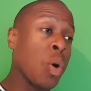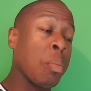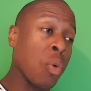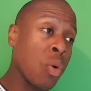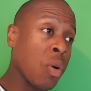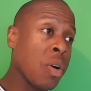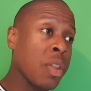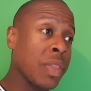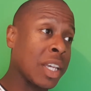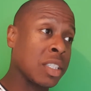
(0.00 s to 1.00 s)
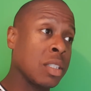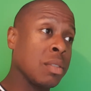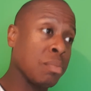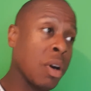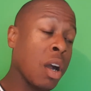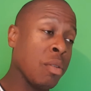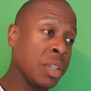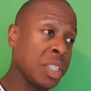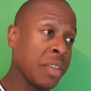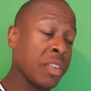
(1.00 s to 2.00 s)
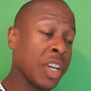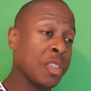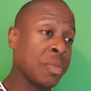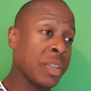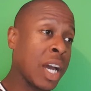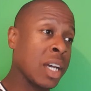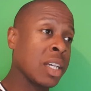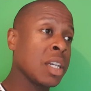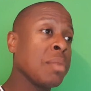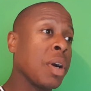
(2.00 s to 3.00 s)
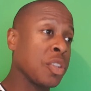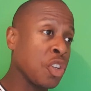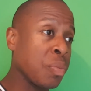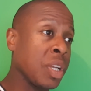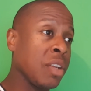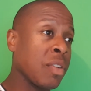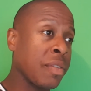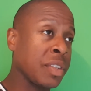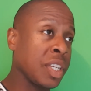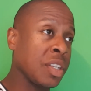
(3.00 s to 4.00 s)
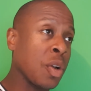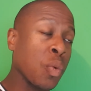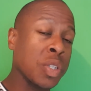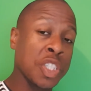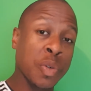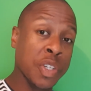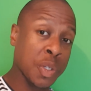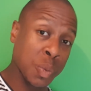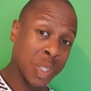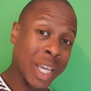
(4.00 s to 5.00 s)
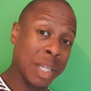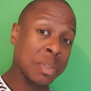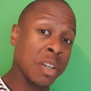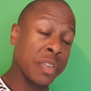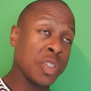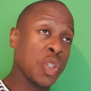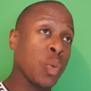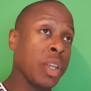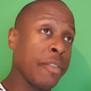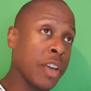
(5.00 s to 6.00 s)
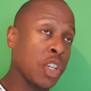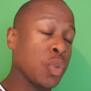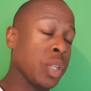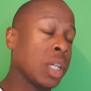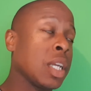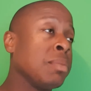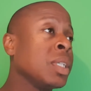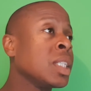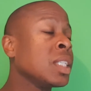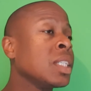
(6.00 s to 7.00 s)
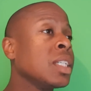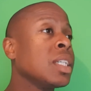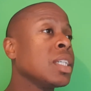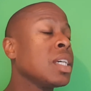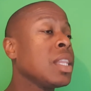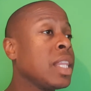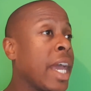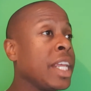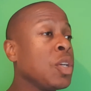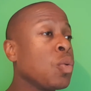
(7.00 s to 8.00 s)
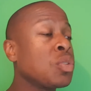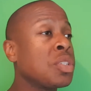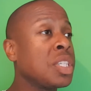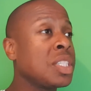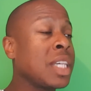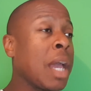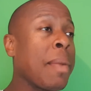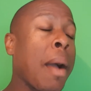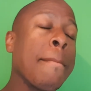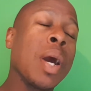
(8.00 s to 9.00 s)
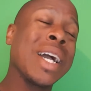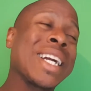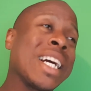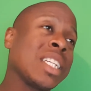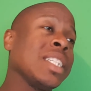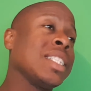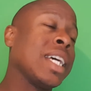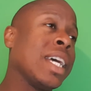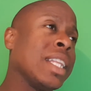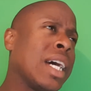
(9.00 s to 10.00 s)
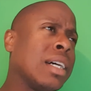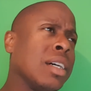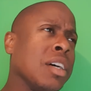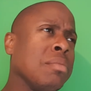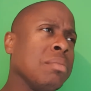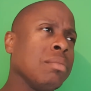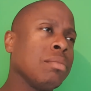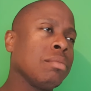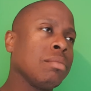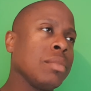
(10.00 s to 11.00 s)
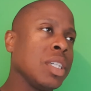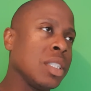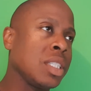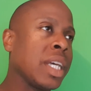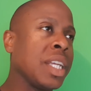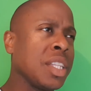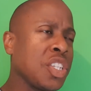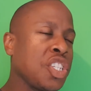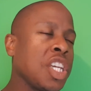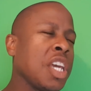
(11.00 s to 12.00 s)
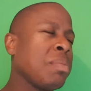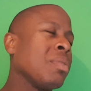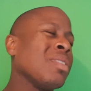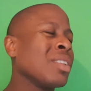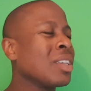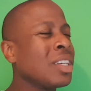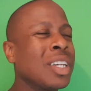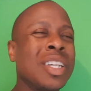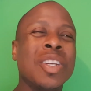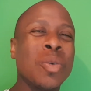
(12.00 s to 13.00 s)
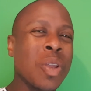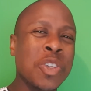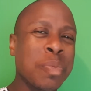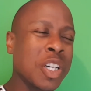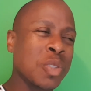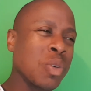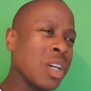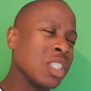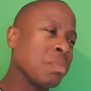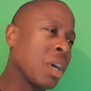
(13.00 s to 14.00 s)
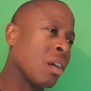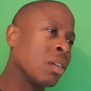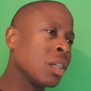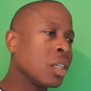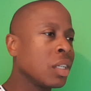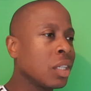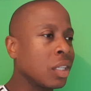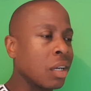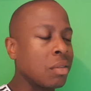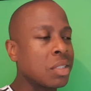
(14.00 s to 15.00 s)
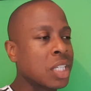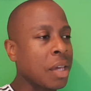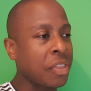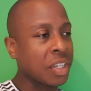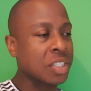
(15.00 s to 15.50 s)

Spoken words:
more. That's my only saving grace with that. But I do believe Rafa did know what situation he was getting himself into when he first joined the club. Then he also did say about Mike Ashley saying that he steadied the ship and all those buzzwords about he's kept things